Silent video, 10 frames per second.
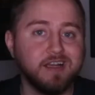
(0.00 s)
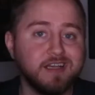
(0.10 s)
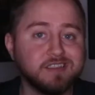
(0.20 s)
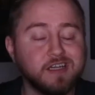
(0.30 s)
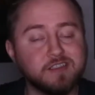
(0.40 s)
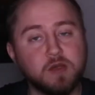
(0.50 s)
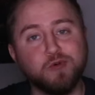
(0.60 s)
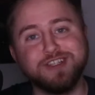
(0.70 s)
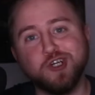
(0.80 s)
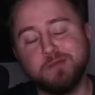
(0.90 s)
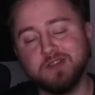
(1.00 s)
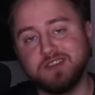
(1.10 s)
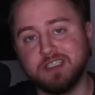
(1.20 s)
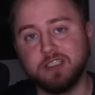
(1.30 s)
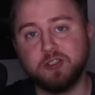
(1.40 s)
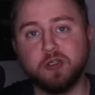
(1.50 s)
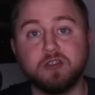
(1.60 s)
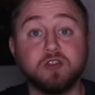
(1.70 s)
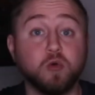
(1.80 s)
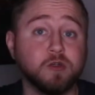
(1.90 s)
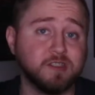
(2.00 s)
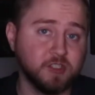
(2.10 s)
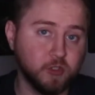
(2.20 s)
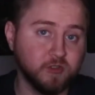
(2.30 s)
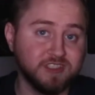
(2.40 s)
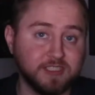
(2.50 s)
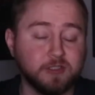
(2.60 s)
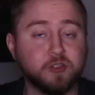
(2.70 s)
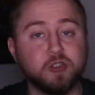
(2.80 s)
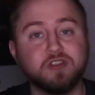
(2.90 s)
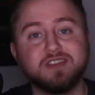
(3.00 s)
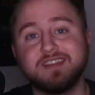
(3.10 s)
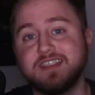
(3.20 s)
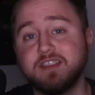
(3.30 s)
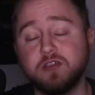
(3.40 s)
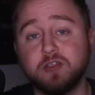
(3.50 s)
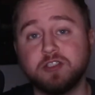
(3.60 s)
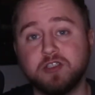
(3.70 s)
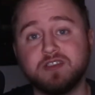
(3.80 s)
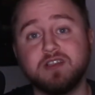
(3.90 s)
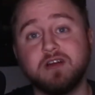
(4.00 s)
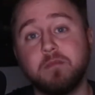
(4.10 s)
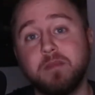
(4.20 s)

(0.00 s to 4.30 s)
And as a heads up, when I talk about signatures or digital signatures, these are just a